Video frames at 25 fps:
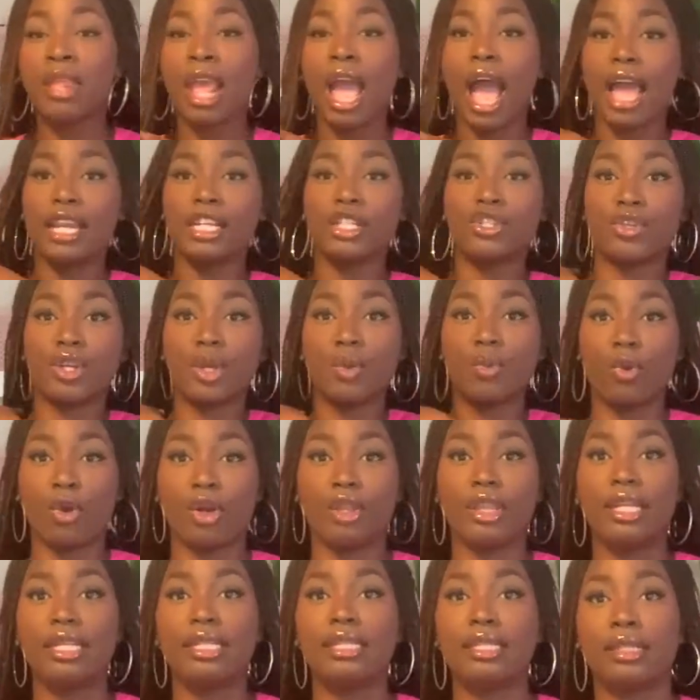I literally wore
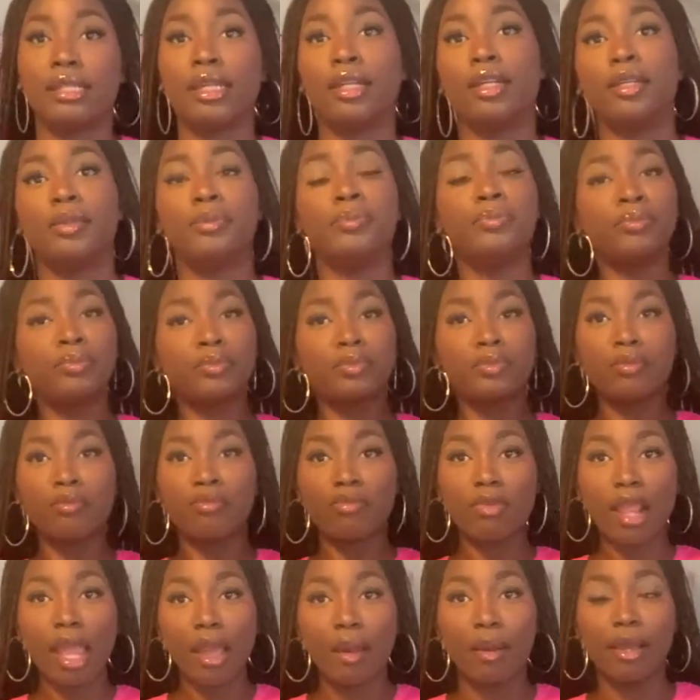this to
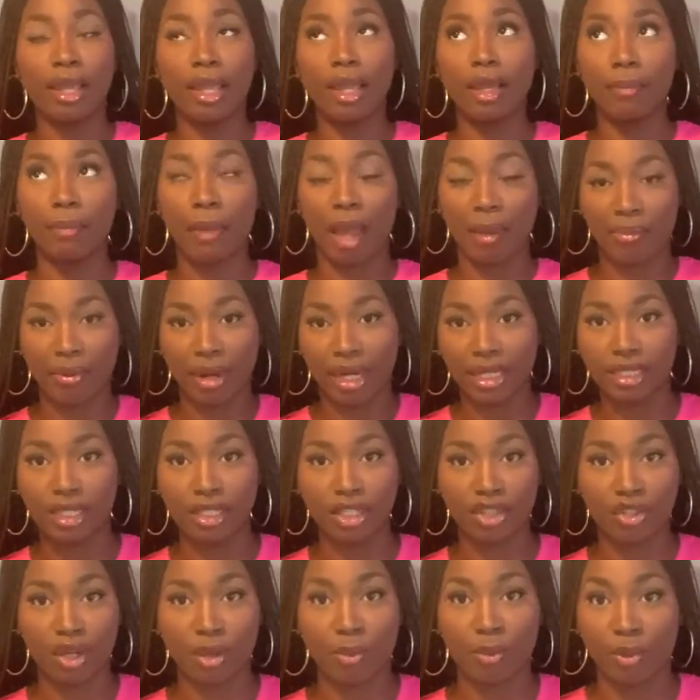my Brighton
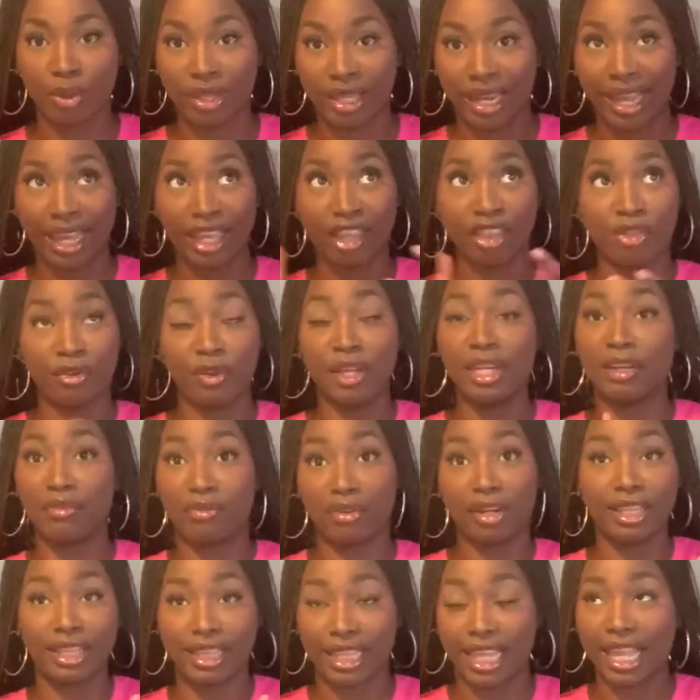trip with like 3
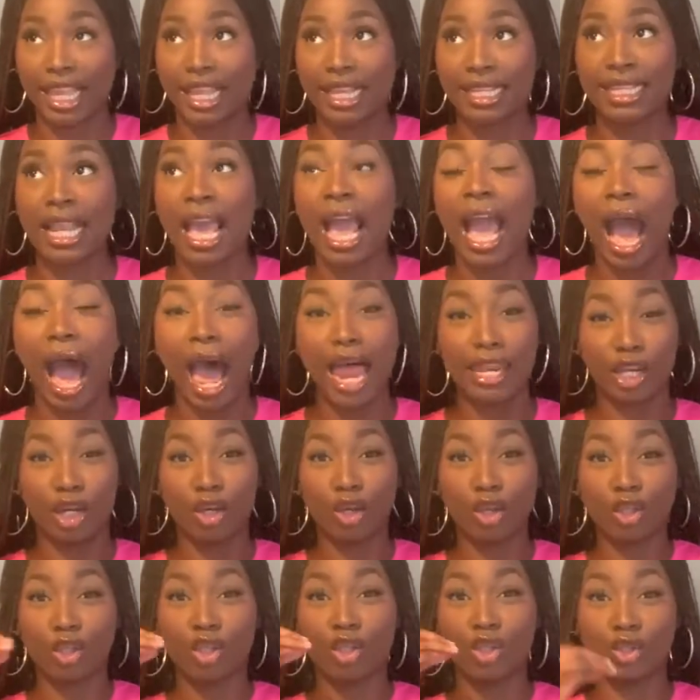different things, and it
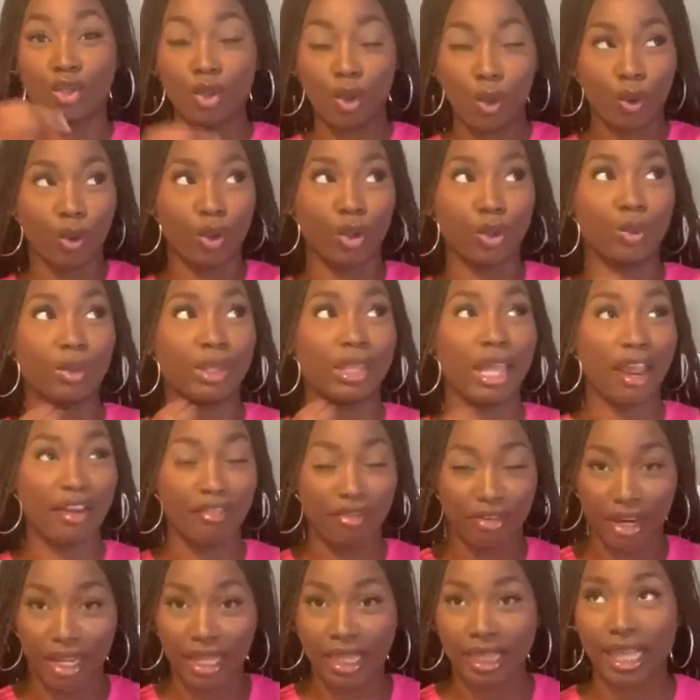looked so good with
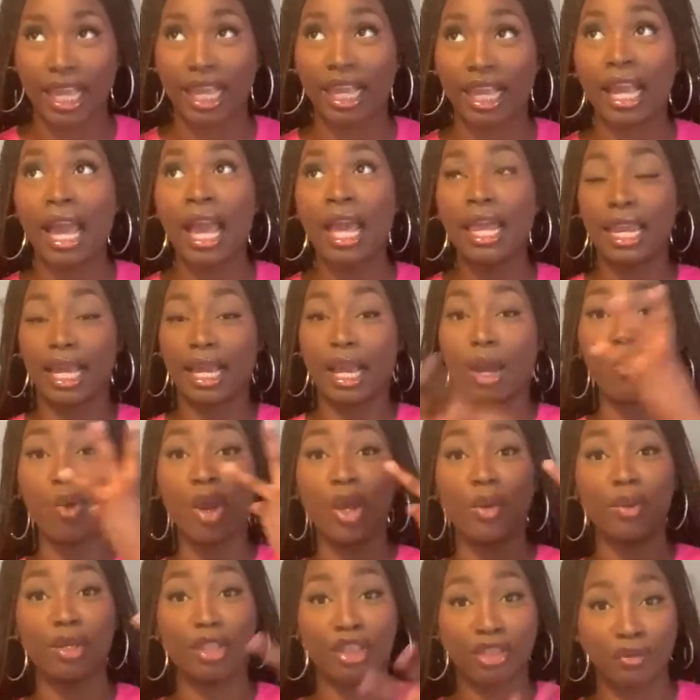everything. Like, I wore
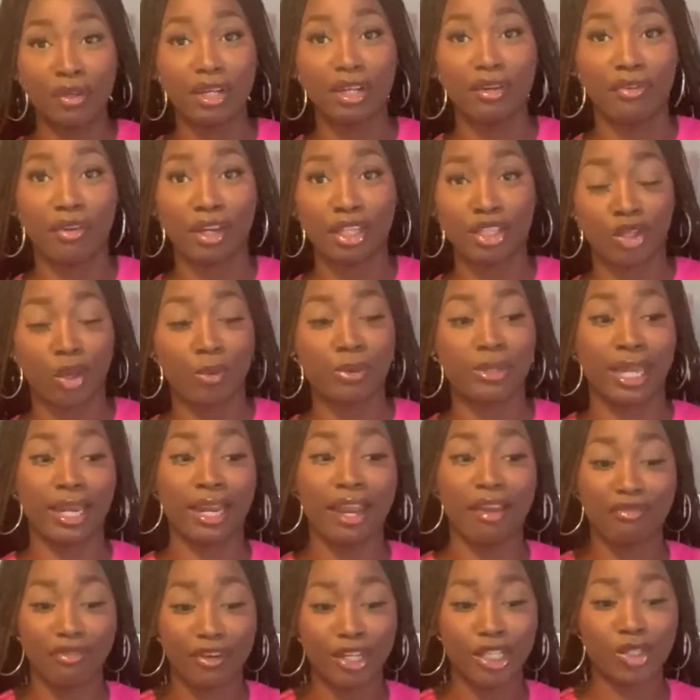it with 3 different tops and
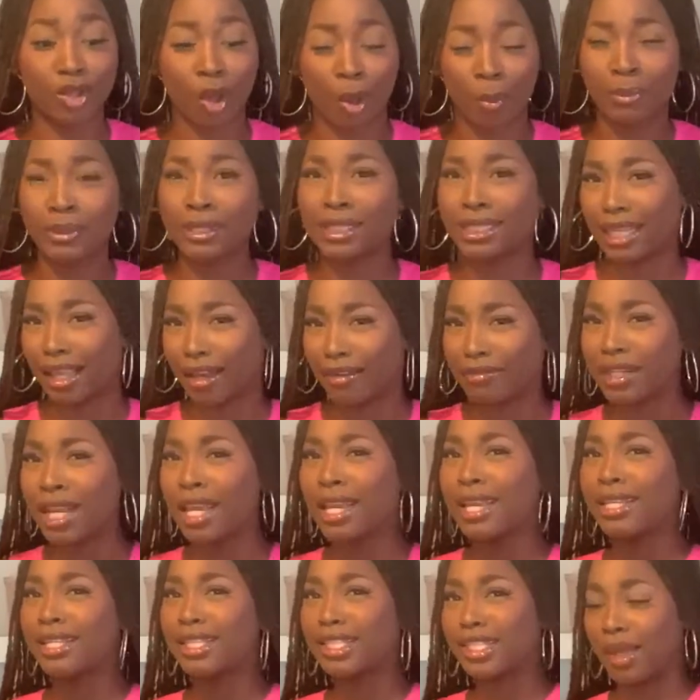every top
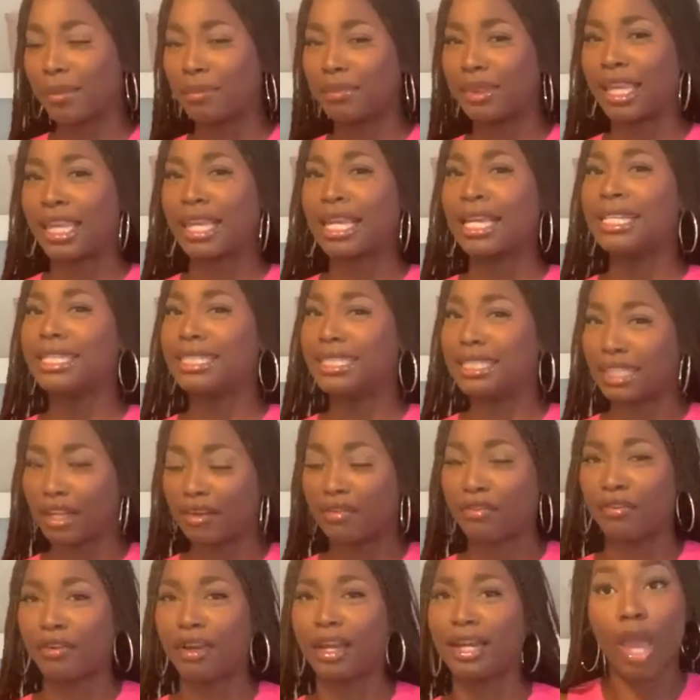served something
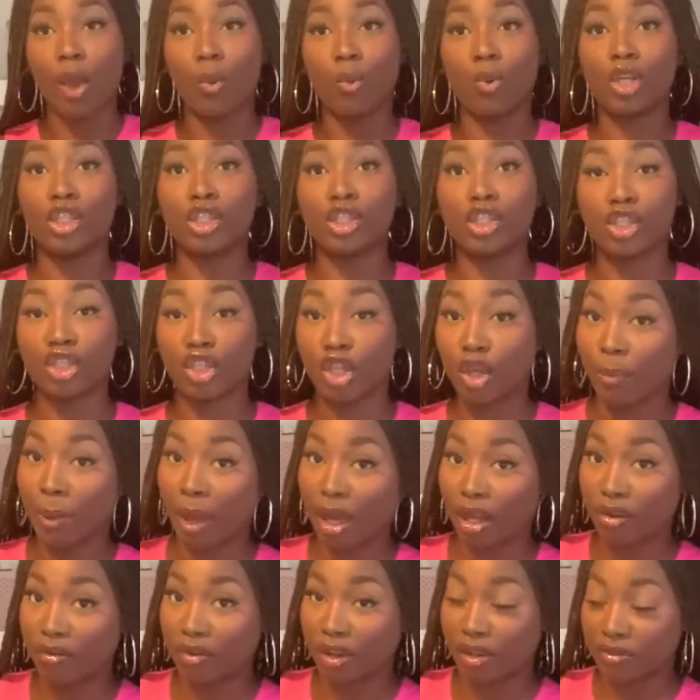different. It was
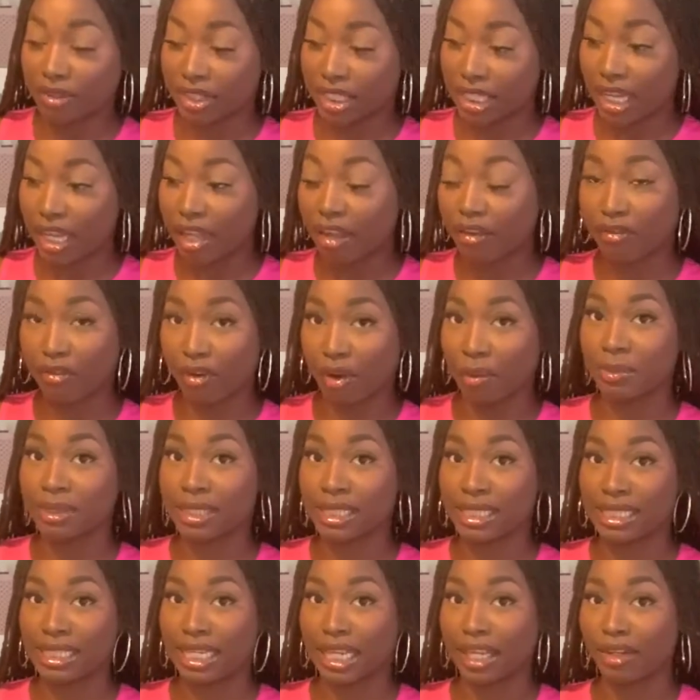£2.50 from
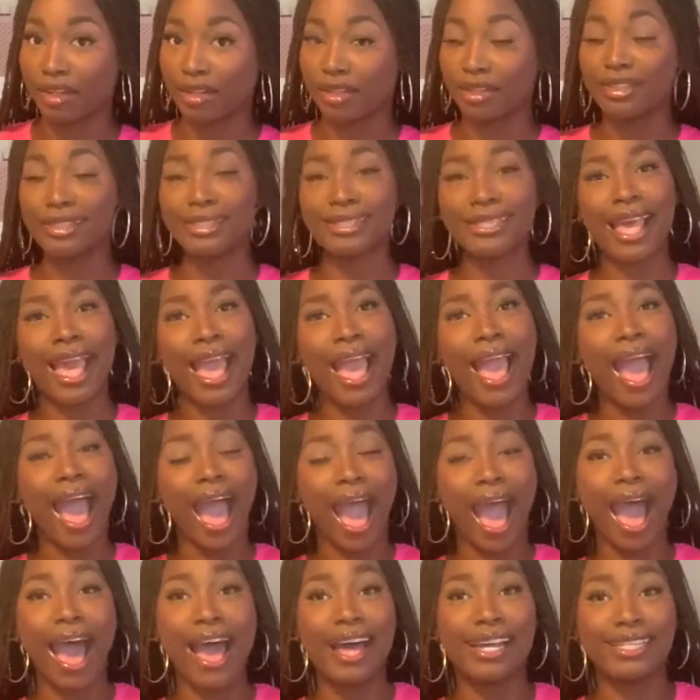Steels,
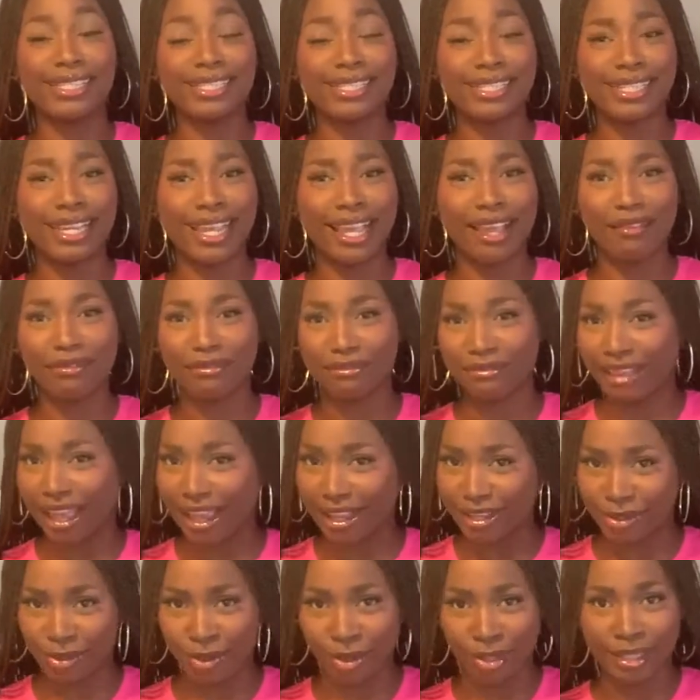and if that
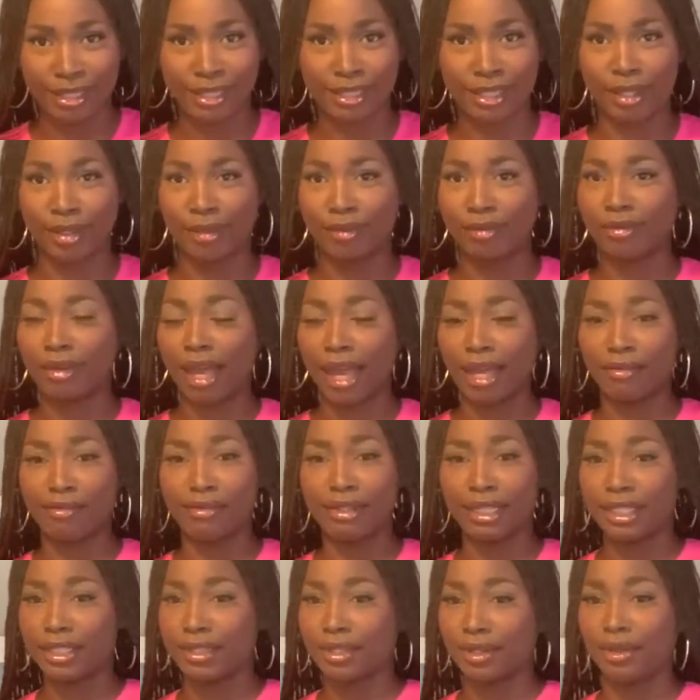is not a steal, I
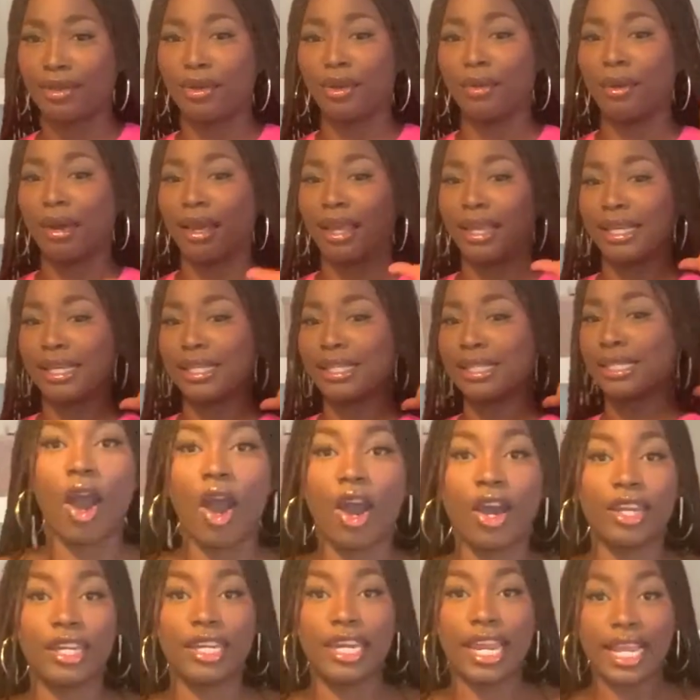really don't know what is.
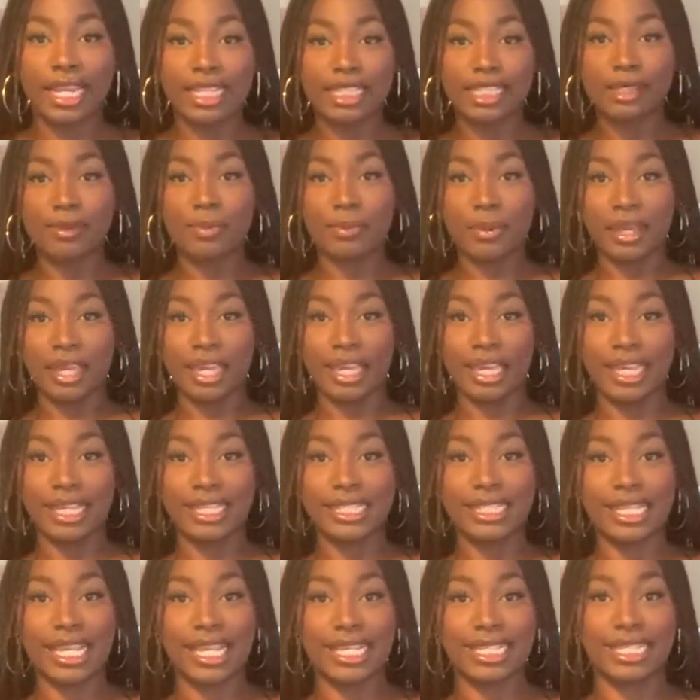Our next
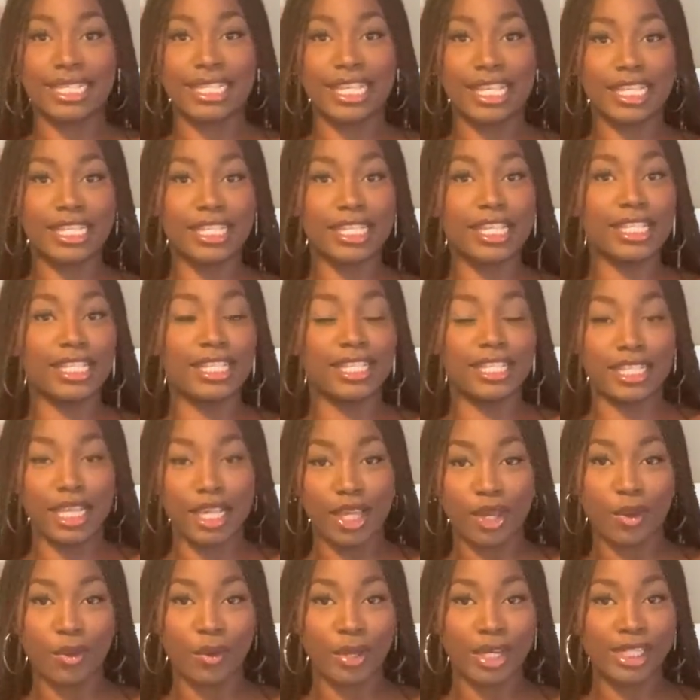piece is this
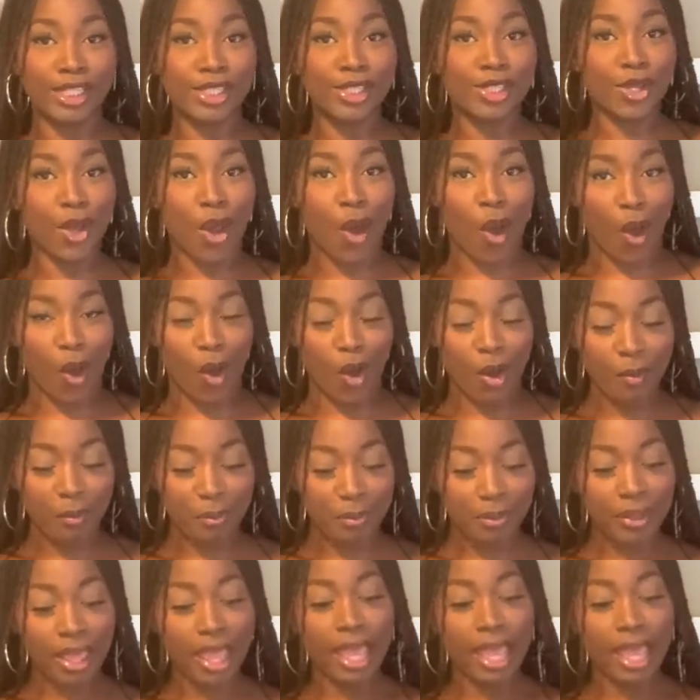sequin top.